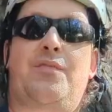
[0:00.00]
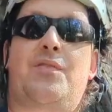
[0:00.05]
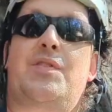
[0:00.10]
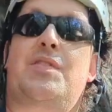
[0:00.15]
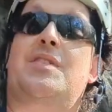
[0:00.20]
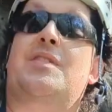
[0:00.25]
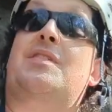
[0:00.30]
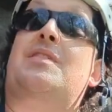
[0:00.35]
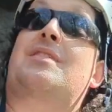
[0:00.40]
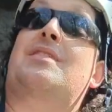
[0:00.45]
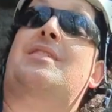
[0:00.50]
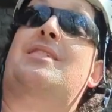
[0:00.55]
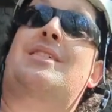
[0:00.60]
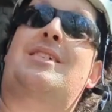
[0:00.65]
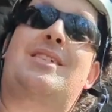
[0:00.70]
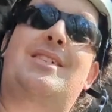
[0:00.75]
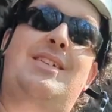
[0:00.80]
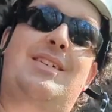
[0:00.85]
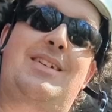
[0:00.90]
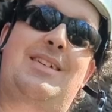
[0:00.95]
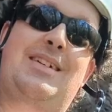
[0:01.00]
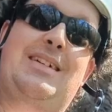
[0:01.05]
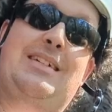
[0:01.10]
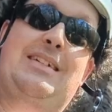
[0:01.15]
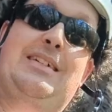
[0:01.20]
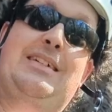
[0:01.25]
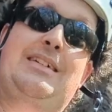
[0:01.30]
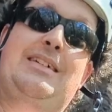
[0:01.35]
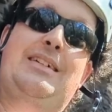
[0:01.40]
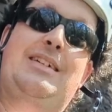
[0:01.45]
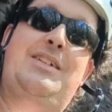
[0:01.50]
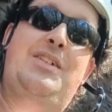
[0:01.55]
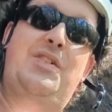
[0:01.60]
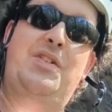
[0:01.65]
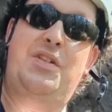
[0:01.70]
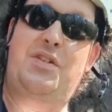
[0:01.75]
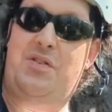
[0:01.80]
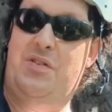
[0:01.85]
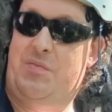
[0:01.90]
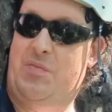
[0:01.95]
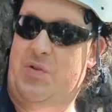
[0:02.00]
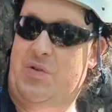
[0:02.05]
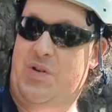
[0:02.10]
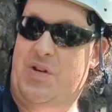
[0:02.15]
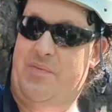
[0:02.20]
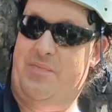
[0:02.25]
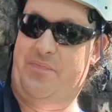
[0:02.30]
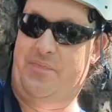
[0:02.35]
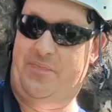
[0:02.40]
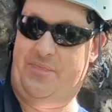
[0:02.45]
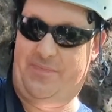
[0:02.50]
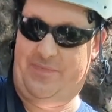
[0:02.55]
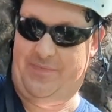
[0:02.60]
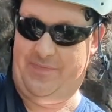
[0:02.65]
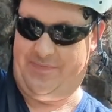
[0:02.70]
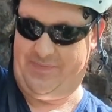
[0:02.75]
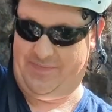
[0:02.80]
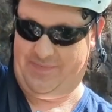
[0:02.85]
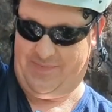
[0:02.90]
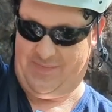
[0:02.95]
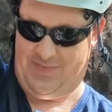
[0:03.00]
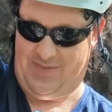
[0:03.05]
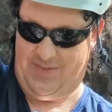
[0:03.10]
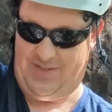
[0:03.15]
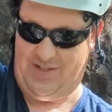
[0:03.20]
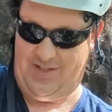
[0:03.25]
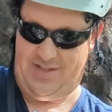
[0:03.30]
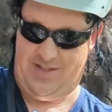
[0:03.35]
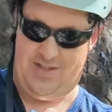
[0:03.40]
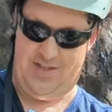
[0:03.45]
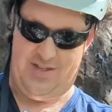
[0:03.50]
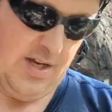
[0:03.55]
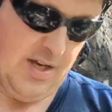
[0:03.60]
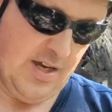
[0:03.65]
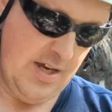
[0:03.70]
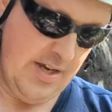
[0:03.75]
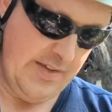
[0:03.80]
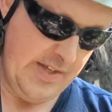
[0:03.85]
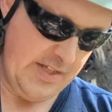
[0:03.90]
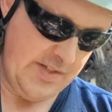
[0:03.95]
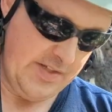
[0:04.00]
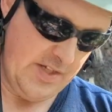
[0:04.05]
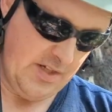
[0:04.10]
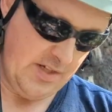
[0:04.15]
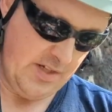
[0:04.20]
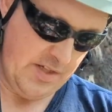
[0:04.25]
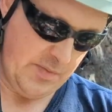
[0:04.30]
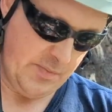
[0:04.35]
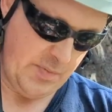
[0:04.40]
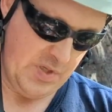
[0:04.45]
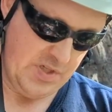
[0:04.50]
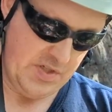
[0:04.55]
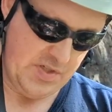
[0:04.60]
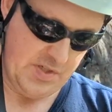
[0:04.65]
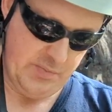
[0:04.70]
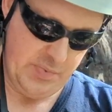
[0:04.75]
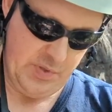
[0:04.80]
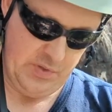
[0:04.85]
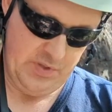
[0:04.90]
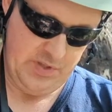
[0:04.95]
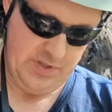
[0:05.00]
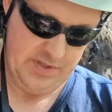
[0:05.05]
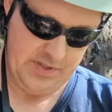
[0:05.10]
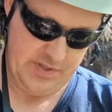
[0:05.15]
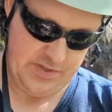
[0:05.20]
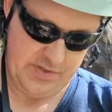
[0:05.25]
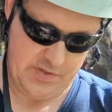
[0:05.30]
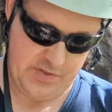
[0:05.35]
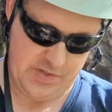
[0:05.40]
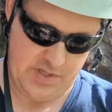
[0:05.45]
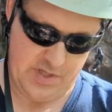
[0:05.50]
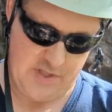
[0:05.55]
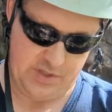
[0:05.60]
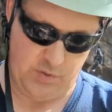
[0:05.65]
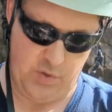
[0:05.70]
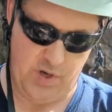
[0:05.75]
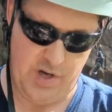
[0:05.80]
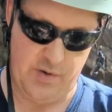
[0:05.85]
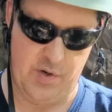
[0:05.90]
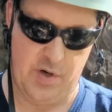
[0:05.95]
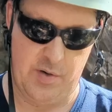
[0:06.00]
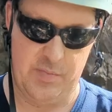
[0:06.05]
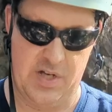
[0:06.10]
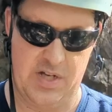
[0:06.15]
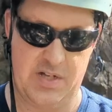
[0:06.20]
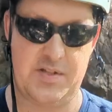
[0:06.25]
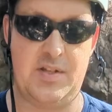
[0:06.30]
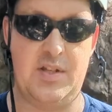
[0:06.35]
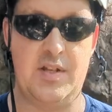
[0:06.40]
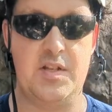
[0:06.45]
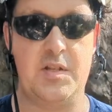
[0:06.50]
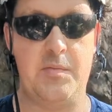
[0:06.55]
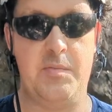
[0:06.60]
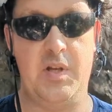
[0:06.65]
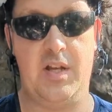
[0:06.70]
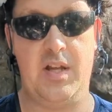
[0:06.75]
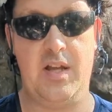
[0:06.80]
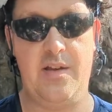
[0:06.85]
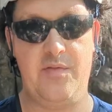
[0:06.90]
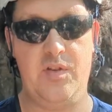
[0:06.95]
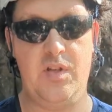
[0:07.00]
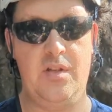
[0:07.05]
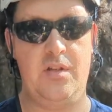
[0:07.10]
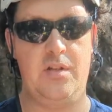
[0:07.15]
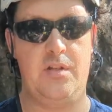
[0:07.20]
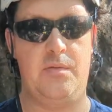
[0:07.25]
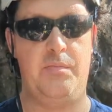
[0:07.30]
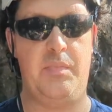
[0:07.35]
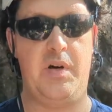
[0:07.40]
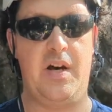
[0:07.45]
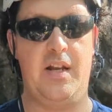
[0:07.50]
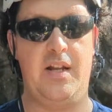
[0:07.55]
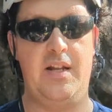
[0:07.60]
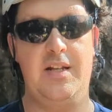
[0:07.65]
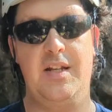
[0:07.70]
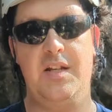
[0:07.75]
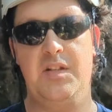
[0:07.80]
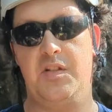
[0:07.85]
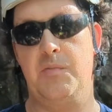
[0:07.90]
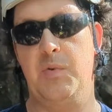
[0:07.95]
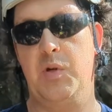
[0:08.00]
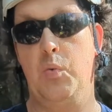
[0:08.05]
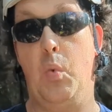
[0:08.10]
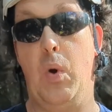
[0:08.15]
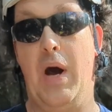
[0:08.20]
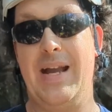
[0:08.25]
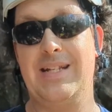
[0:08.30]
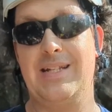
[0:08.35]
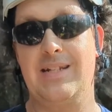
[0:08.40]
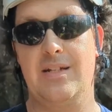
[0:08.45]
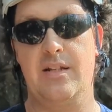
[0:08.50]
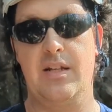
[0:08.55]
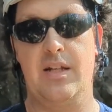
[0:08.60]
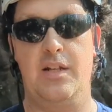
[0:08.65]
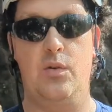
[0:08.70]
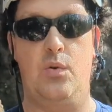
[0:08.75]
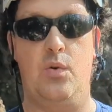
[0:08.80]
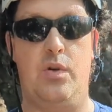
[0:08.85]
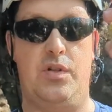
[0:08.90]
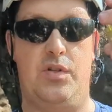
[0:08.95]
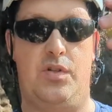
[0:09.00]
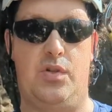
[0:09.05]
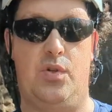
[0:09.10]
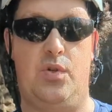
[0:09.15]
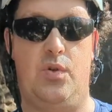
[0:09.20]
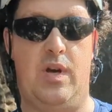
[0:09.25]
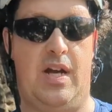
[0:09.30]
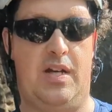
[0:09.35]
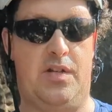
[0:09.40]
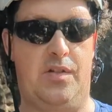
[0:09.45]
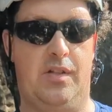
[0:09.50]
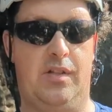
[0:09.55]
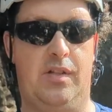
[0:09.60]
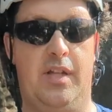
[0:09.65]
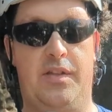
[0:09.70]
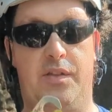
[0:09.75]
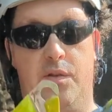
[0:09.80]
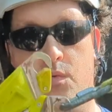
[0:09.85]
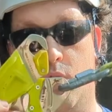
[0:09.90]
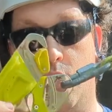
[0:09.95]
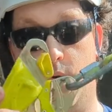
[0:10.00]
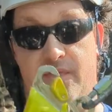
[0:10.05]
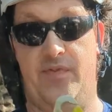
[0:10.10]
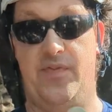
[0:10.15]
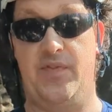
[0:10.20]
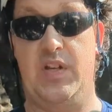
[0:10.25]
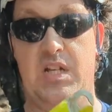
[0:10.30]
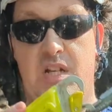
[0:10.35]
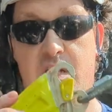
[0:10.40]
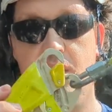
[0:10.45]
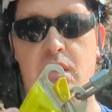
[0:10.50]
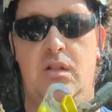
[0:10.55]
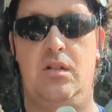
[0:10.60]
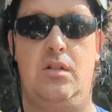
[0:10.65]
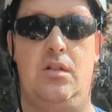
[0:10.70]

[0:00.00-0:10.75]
of resistance. I should have used more rope. And that's it. It's pretty simple. It's quite robust. It is a bit heavy, but it needs to be weighted in order to actually let the rope feed